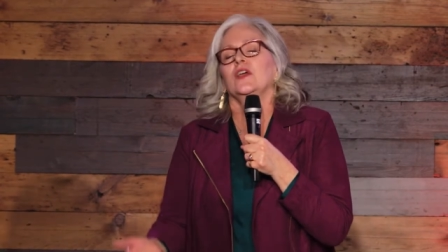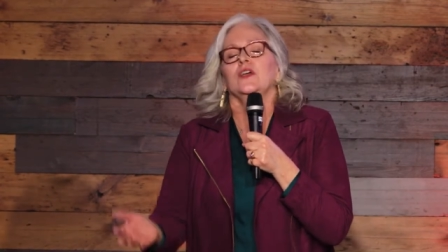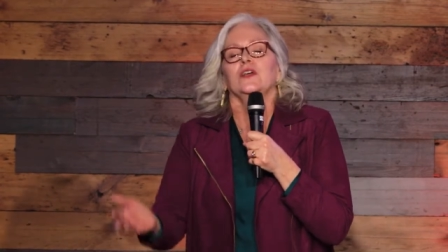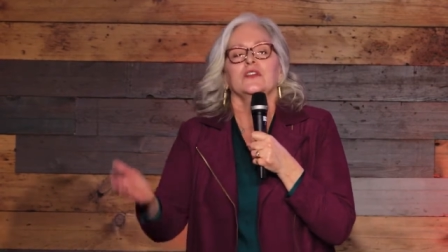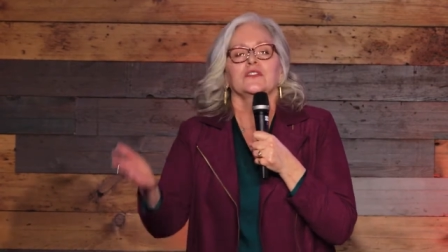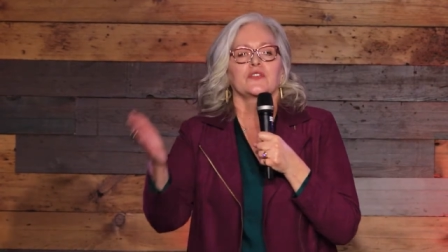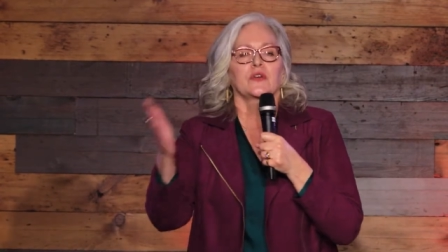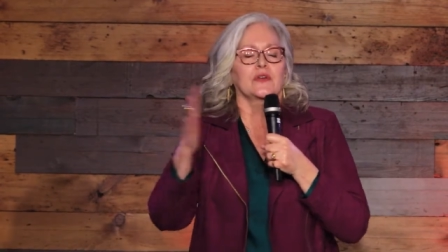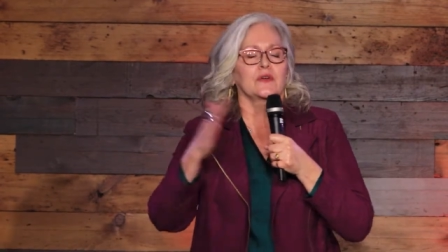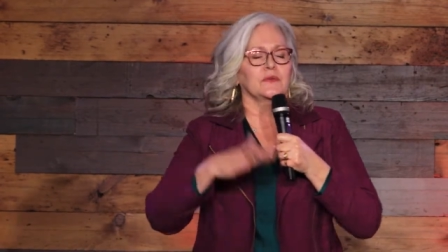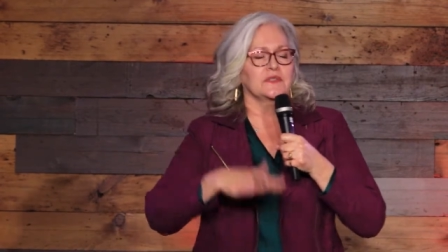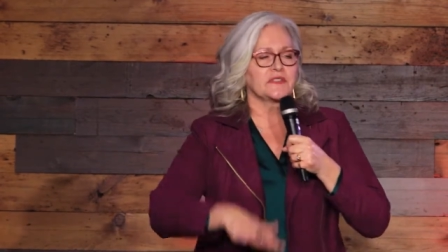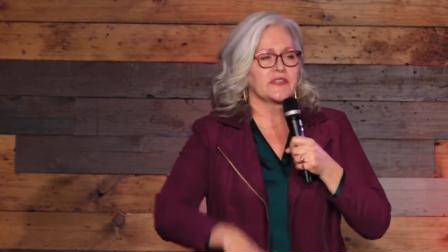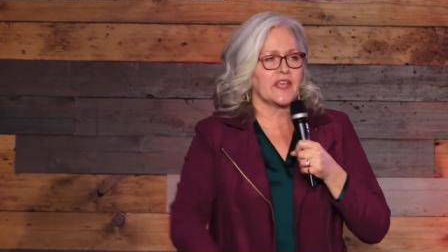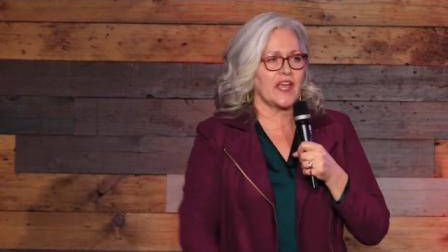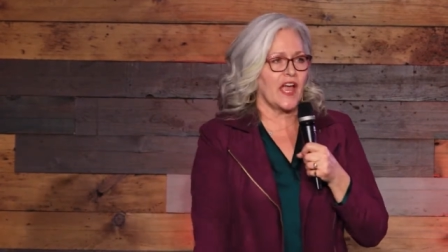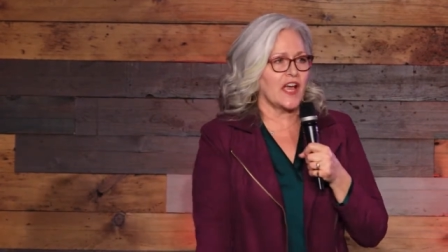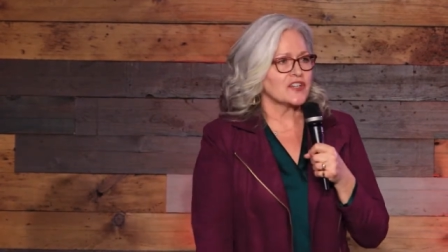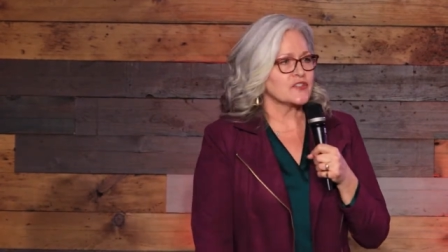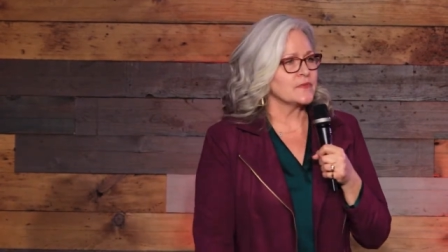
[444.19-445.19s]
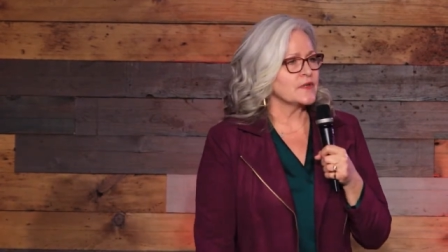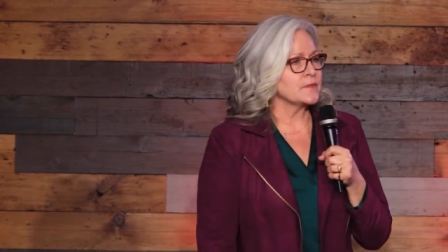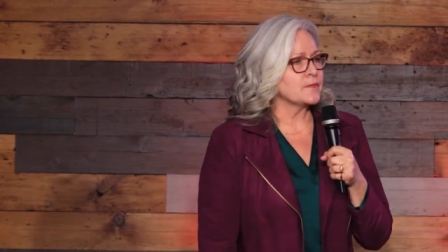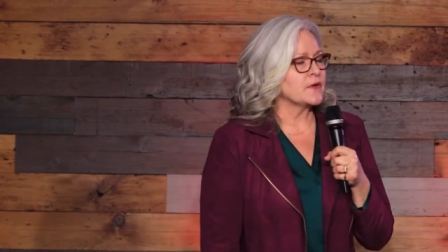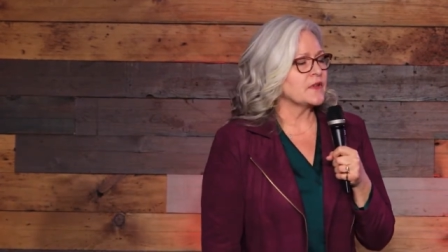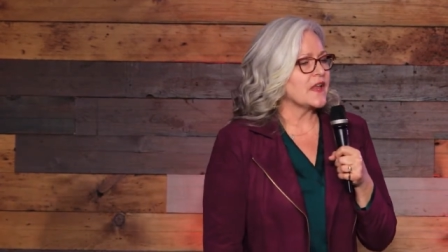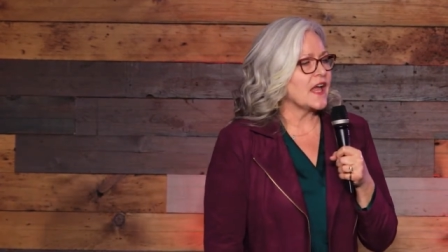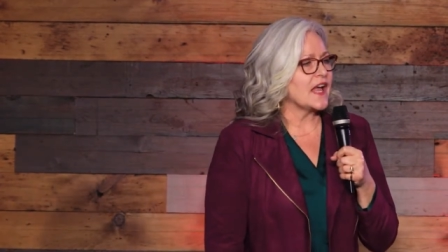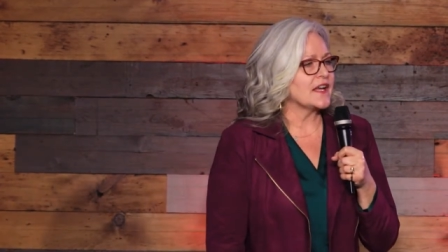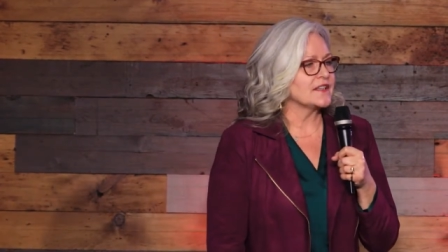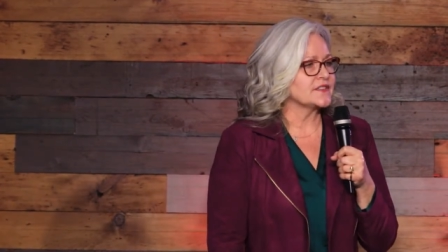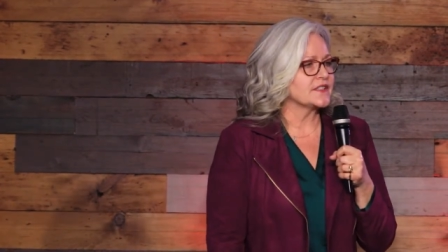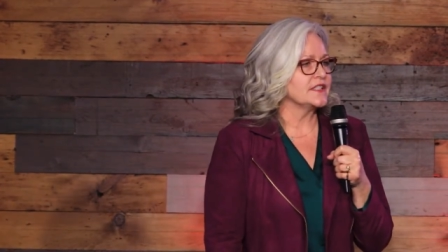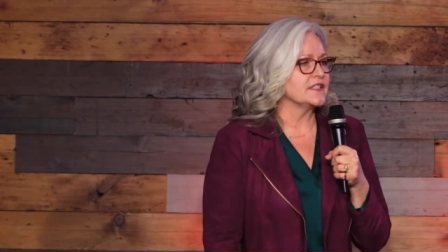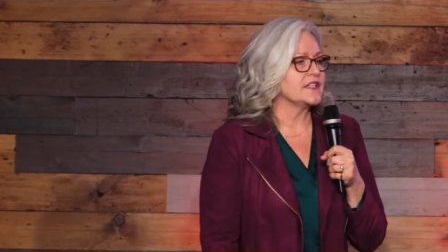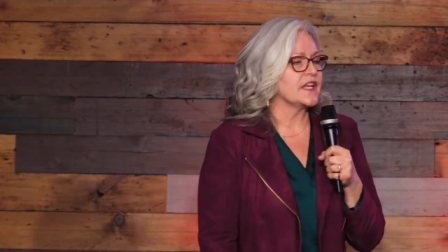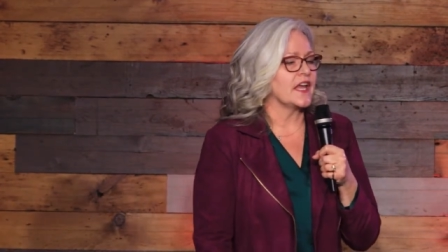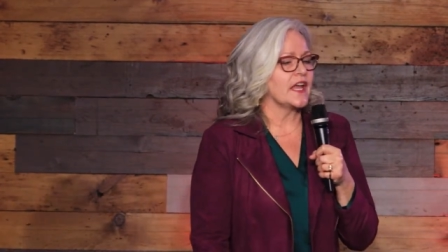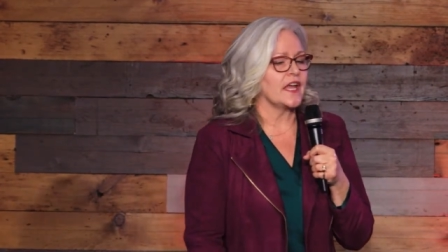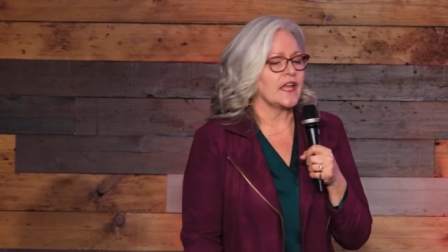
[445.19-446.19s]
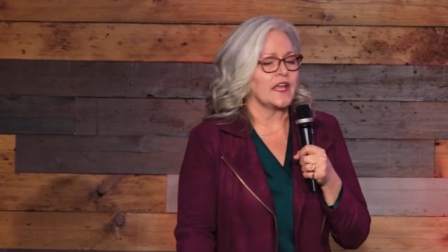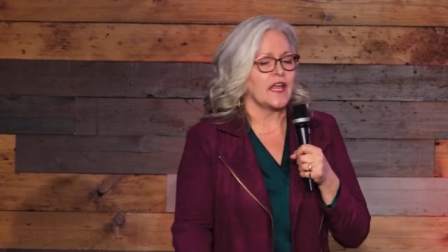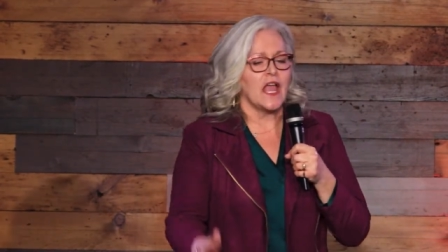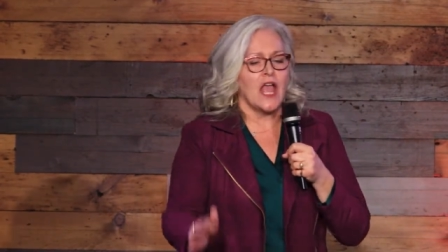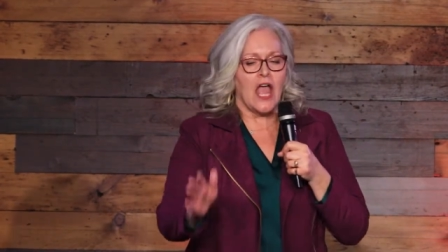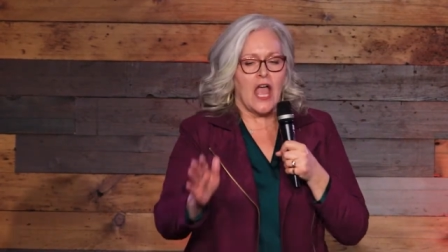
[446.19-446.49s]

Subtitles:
So it was Kashmir Pulaski Day,